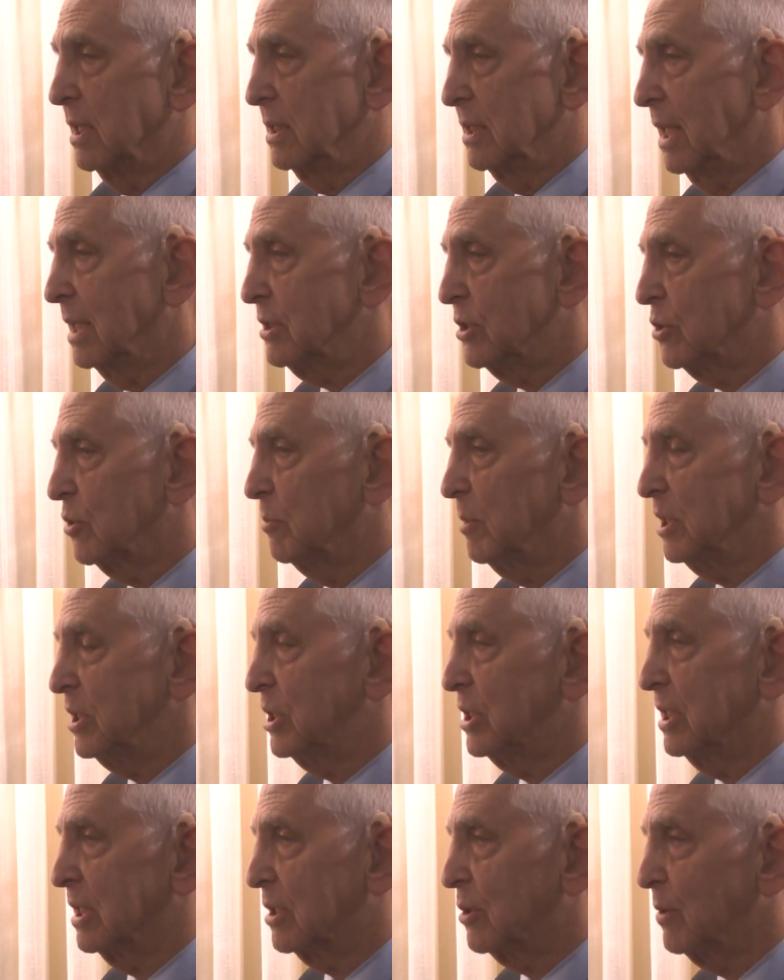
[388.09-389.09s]
not so
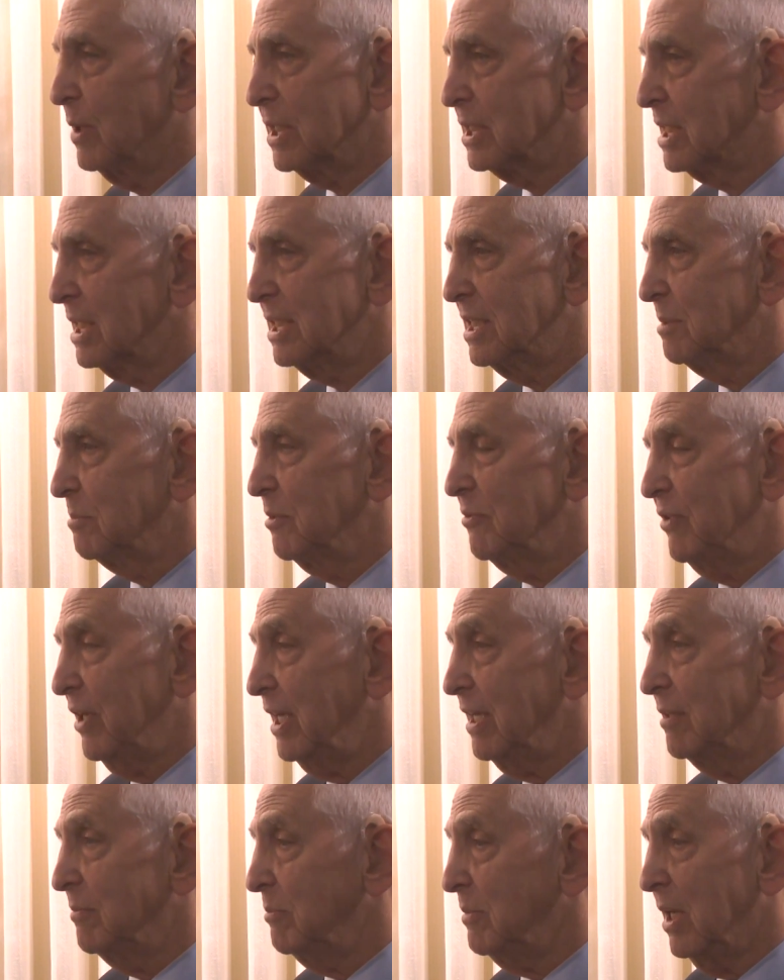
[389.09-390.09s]
much criticism of
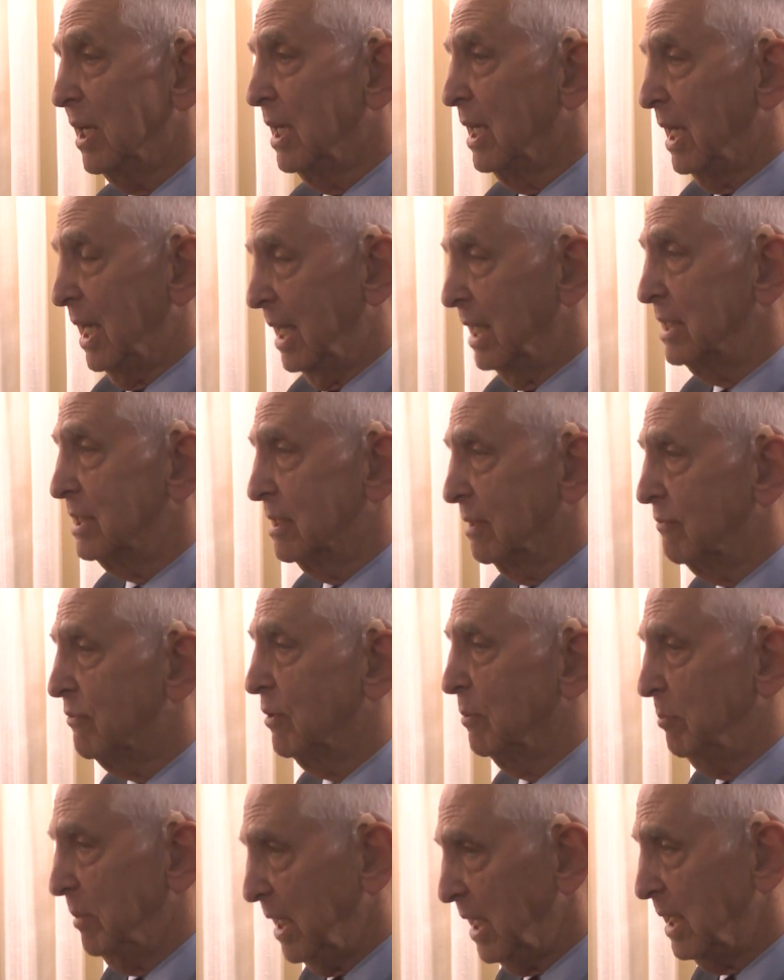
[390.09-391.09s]
him as of
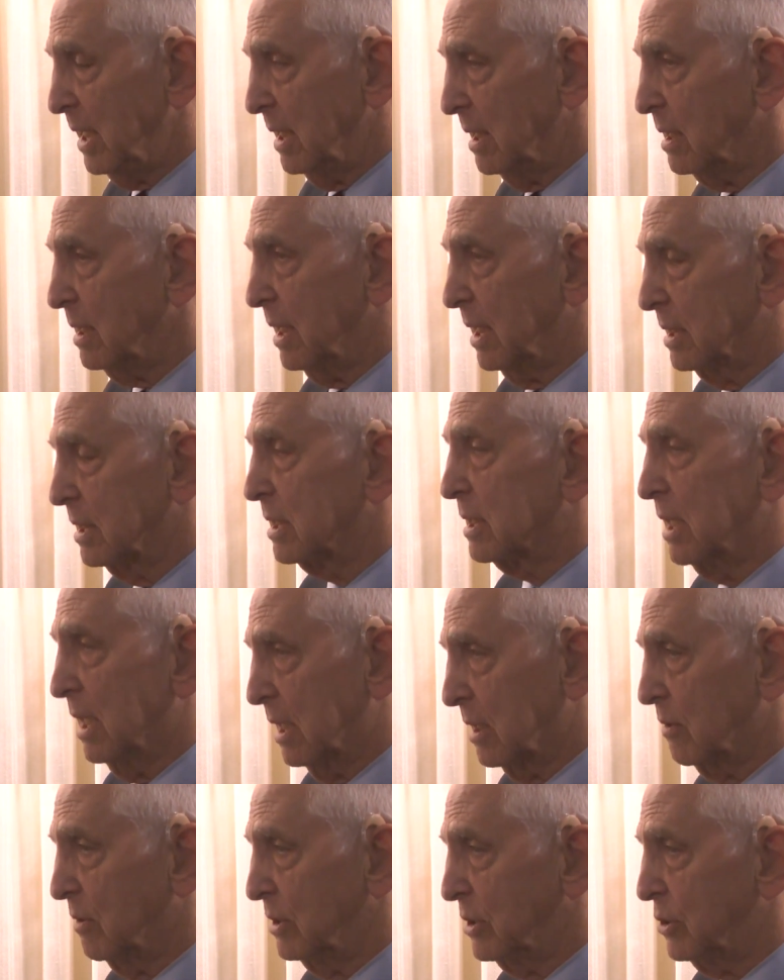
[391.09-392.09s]
the media and the
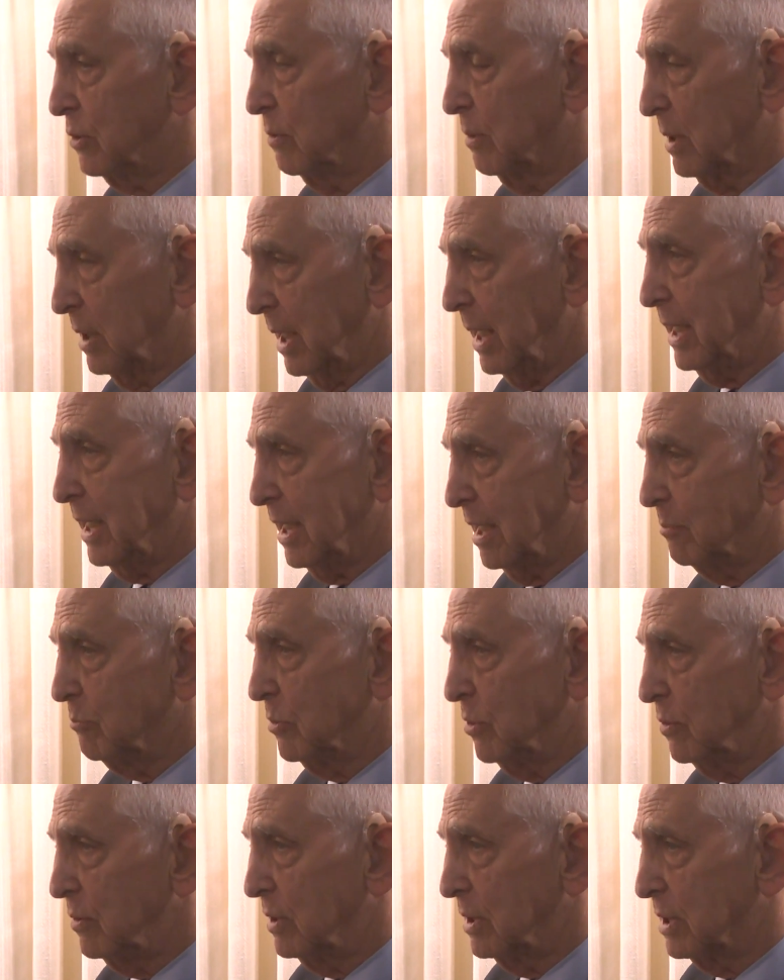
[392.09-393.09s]
Congress who are letting him
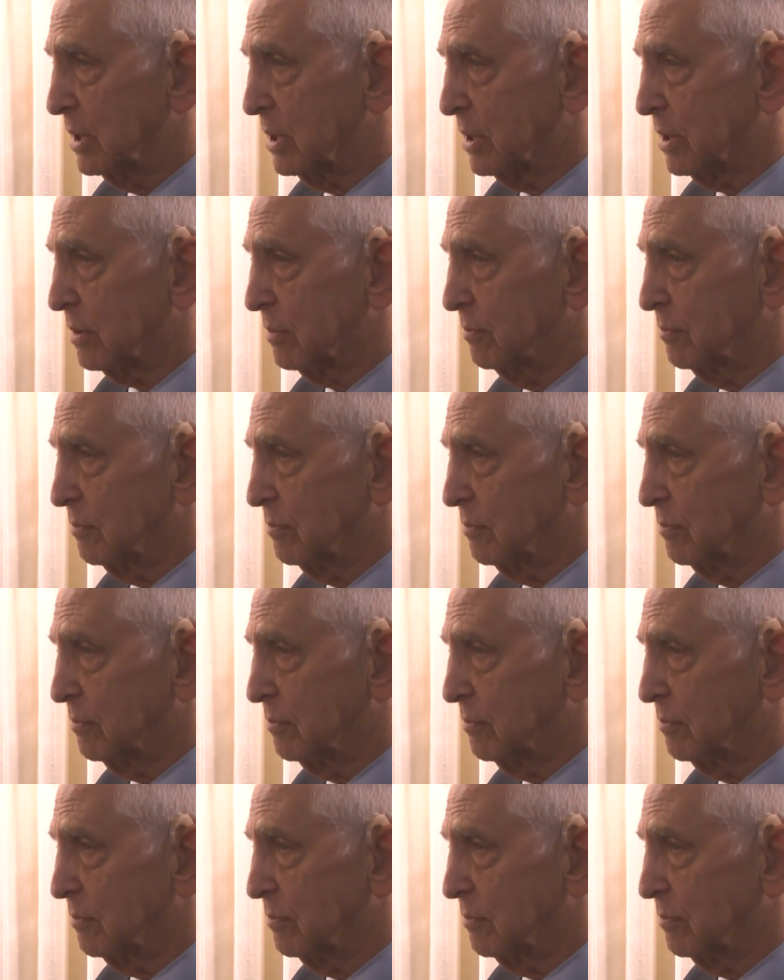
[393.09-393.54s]
do this.